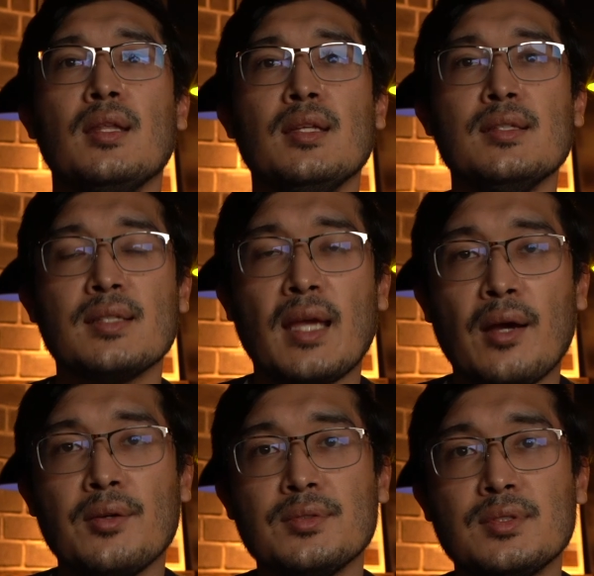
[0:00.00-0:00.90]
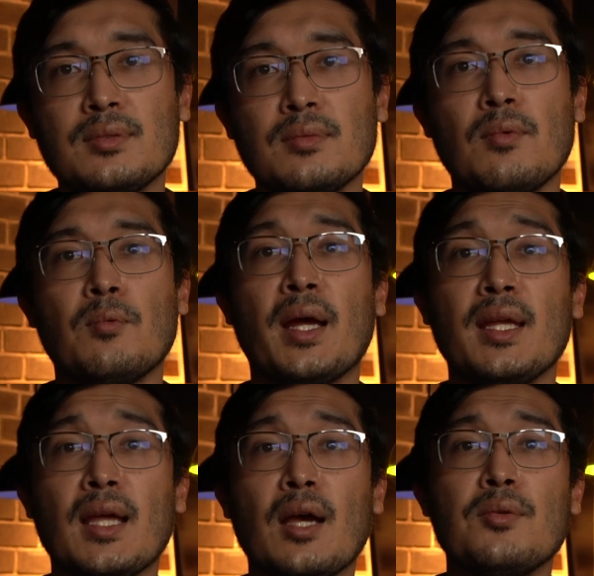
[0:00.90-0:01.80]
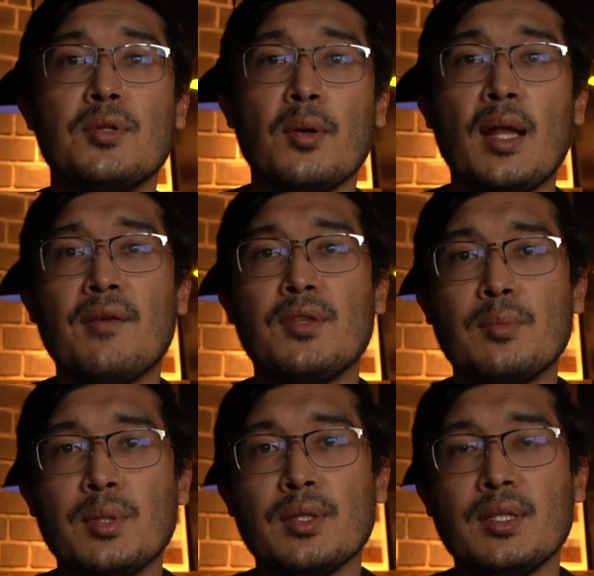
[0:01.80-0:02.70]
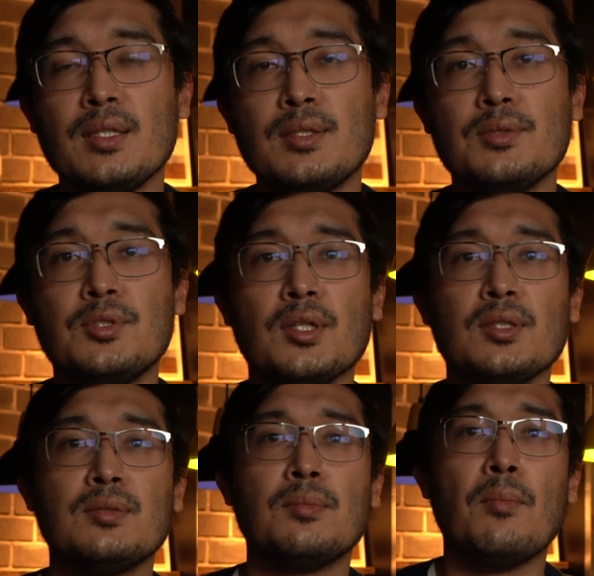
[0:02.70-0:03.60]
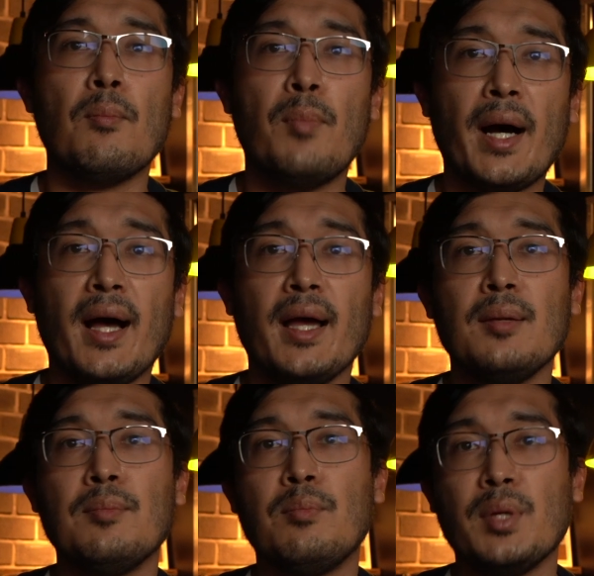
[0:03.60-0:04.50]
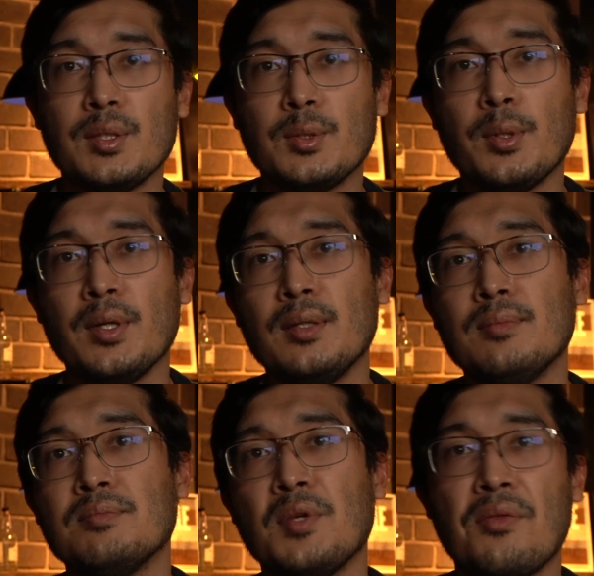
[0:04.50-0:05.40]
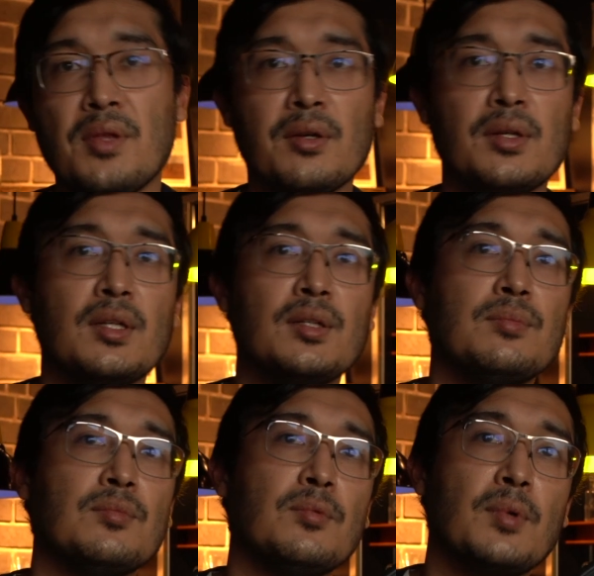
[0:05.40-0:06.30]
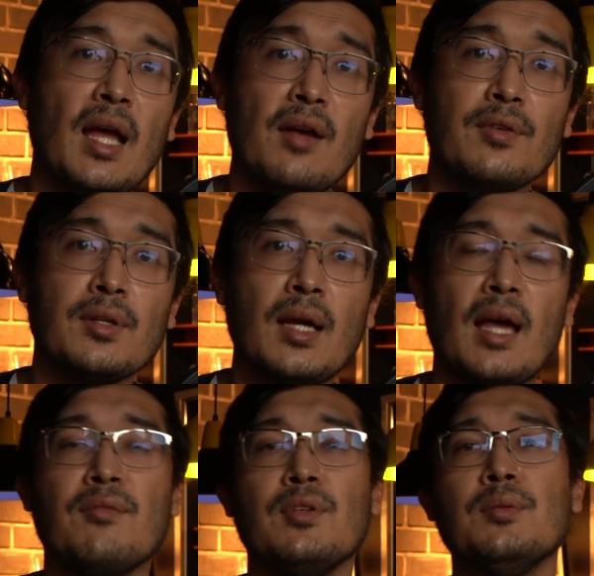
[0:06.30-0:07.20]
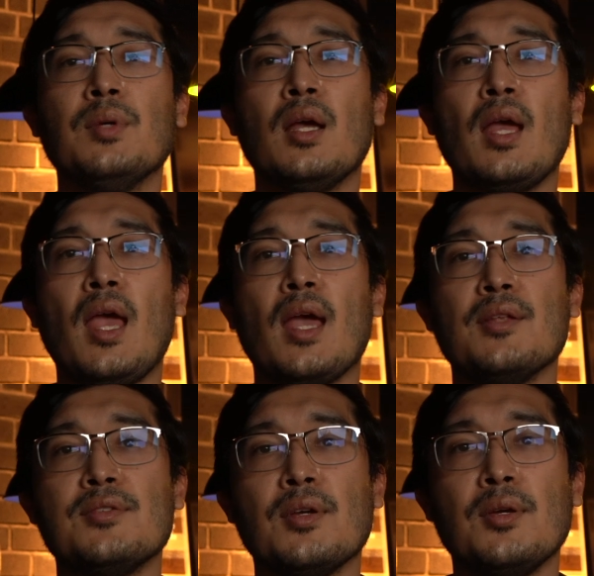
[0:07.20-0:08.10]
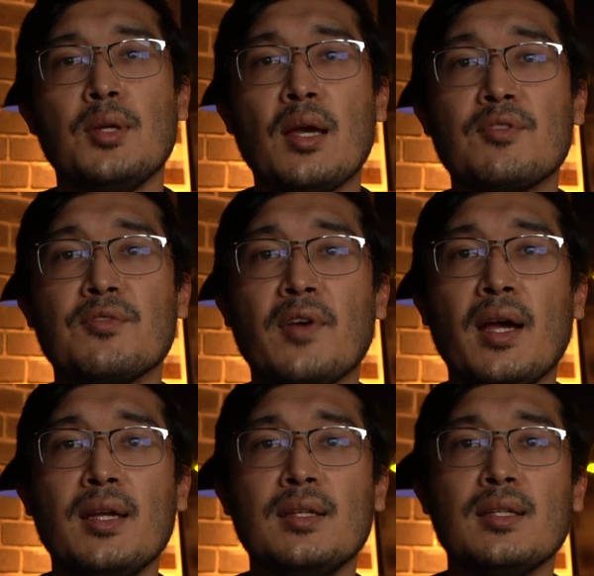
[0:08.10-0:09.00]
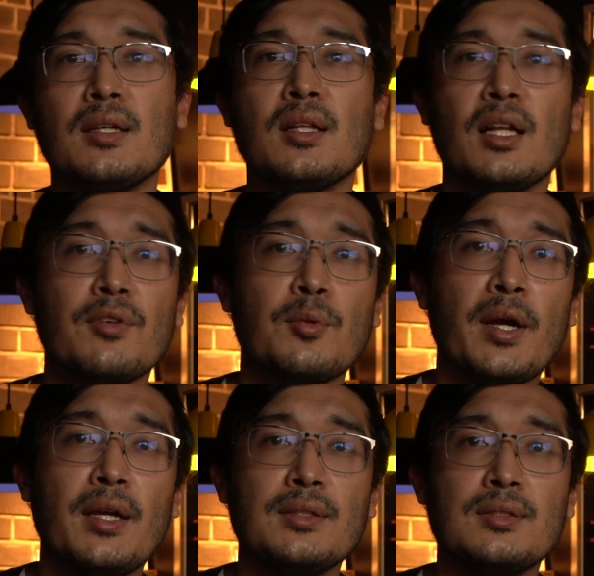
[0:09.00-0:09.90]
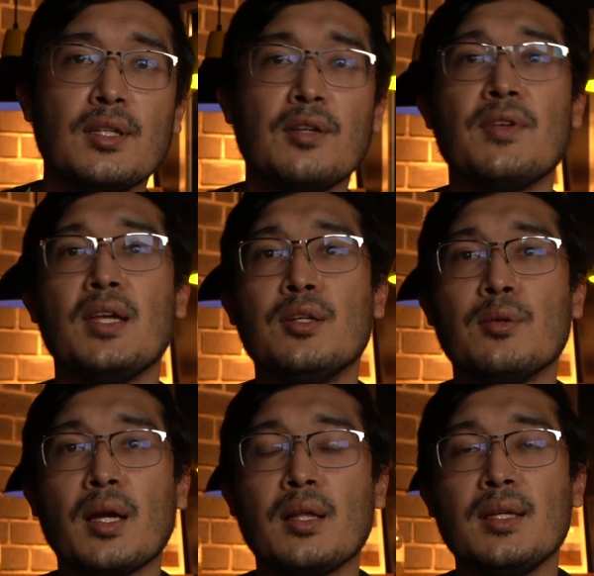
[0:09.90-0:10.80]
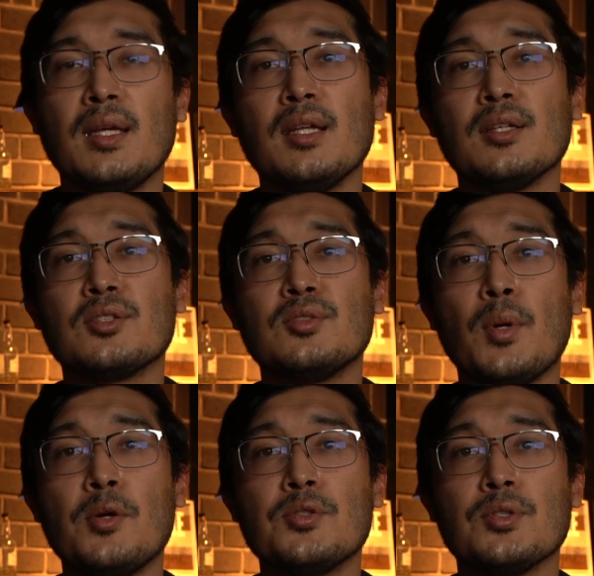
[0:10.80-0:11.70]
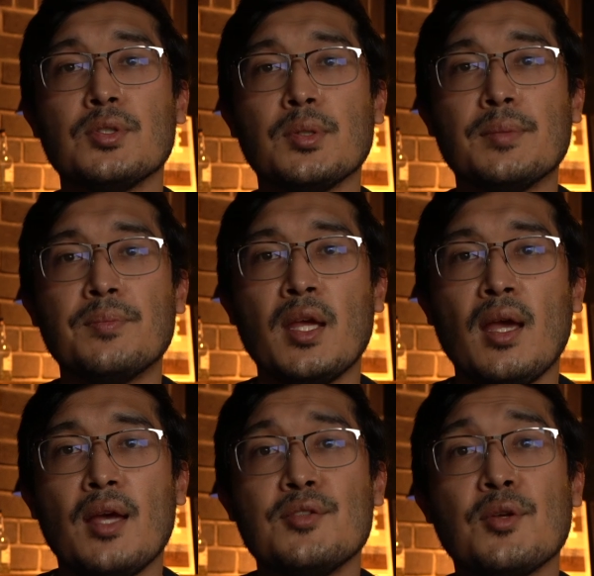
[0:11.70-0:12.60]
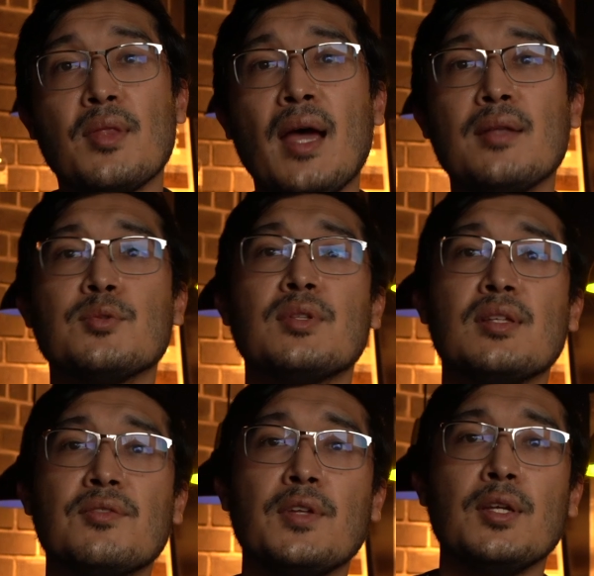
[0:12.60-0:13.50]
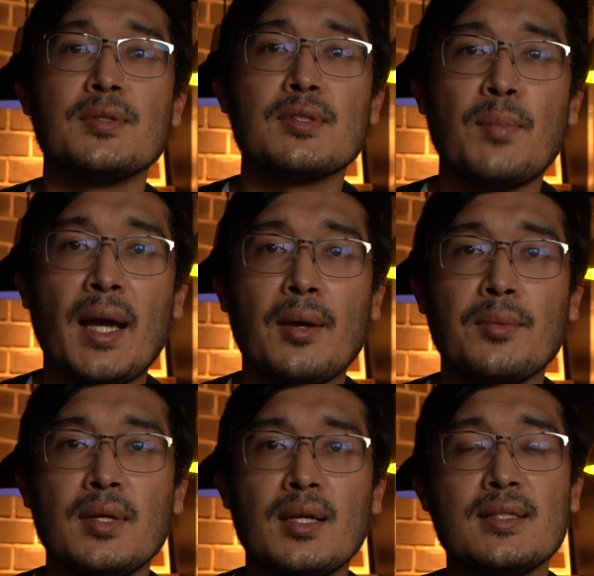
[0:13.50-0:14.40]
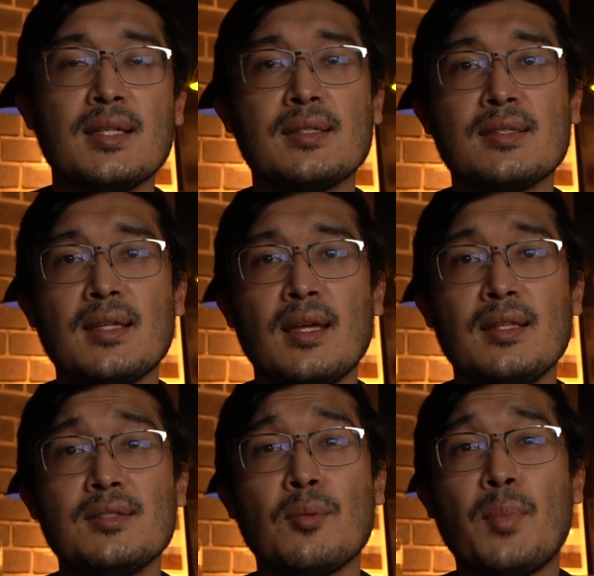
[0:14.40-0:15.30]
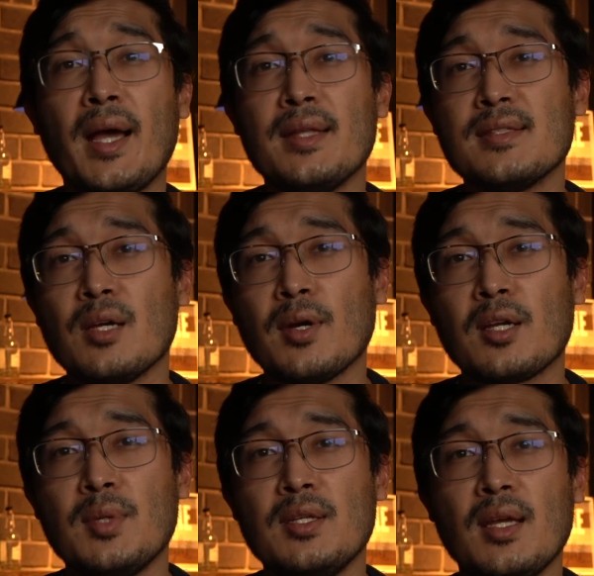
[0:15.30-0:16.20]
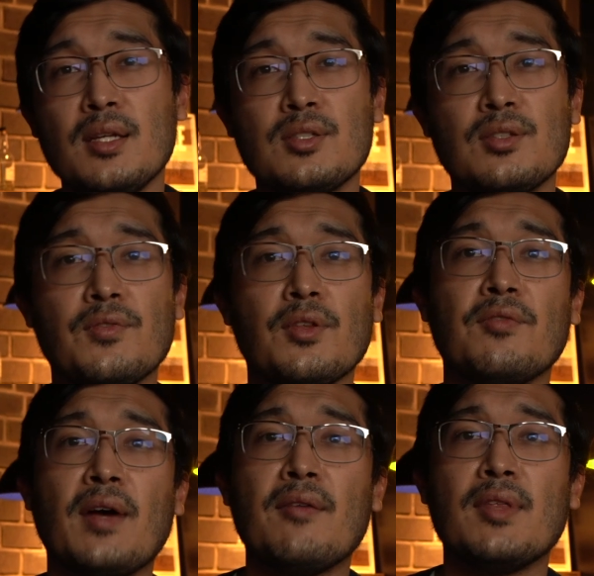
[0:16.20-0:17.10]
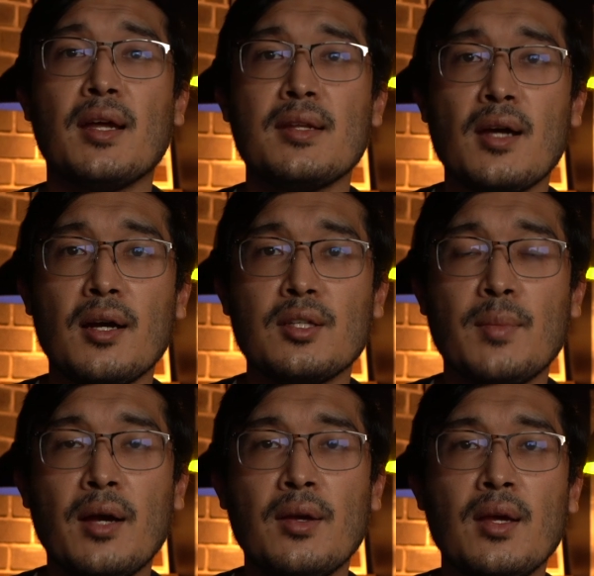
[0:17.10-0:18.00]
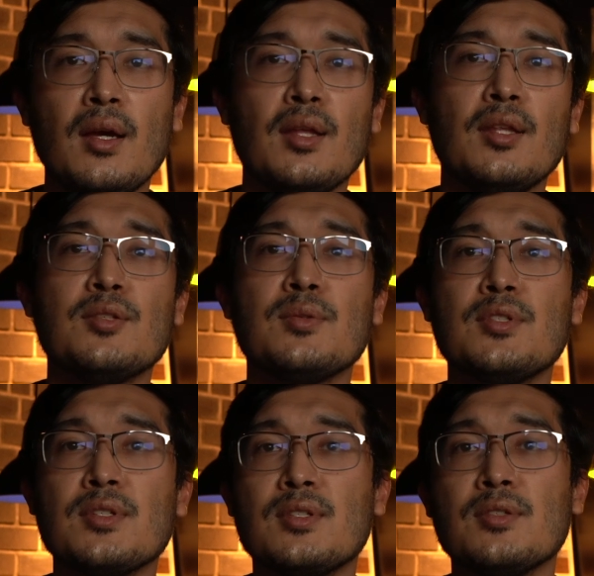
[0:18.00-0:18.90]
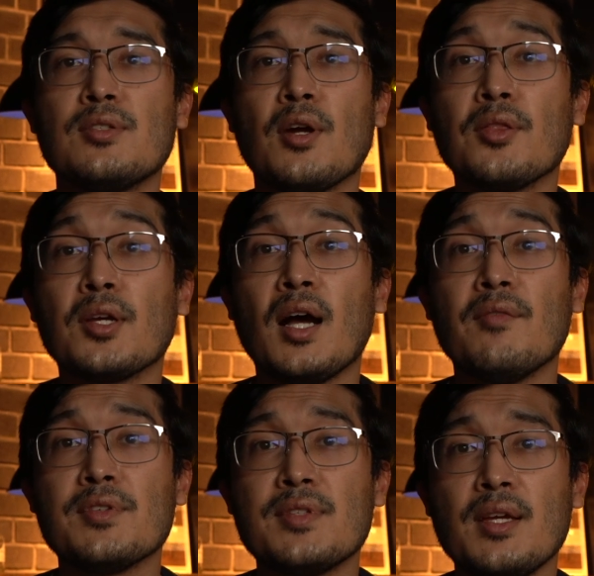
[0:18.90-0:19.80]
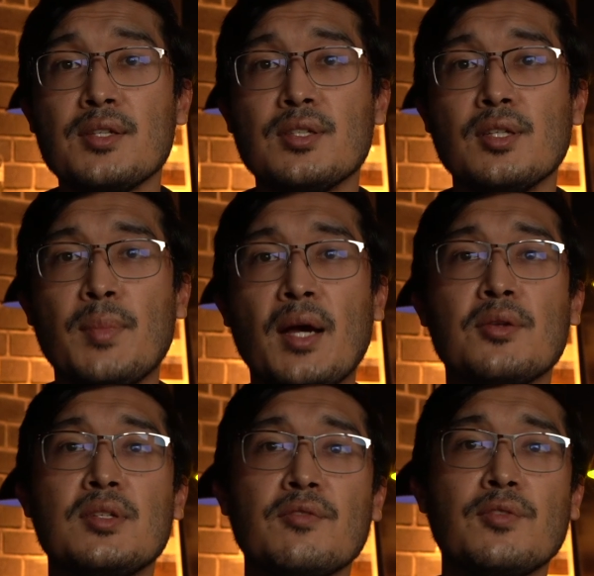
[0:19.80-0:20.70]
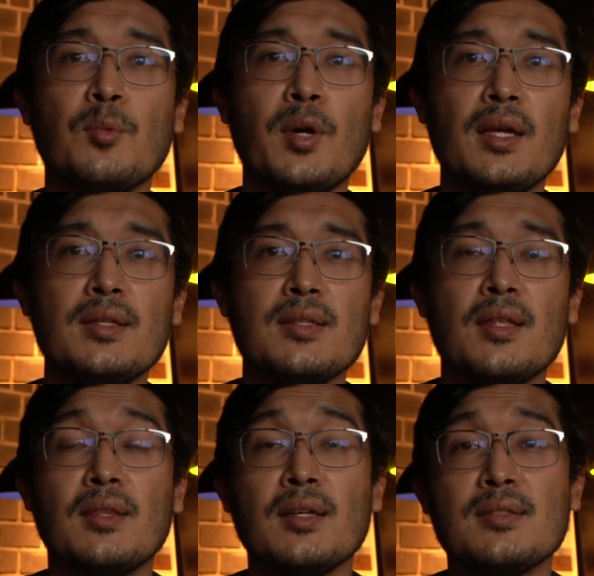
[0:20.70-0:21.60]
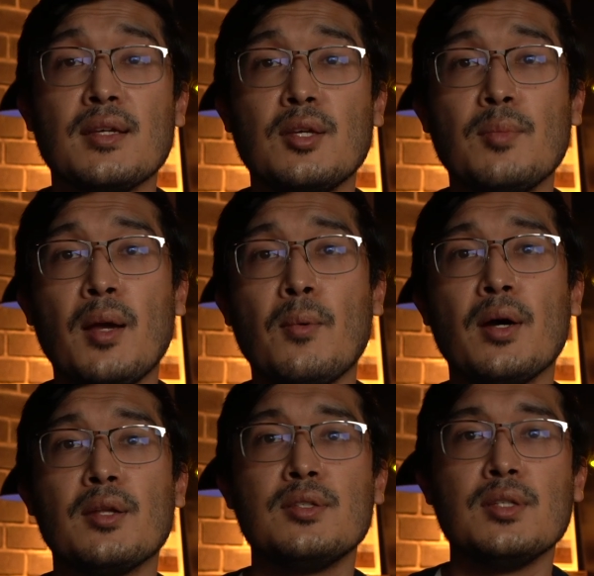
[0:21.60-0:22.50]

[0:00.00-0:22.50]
These accounts right now don't have the ability to just buy Bitcoin, Ethereum, whatever have you. And so you have to find clever ways of indirectly getting exposure to it. And so that's what this video is about. It's not to say these are buy and sell recommendations for the 5 that I talked about. This was just to start the conversation about different ways and things that you might want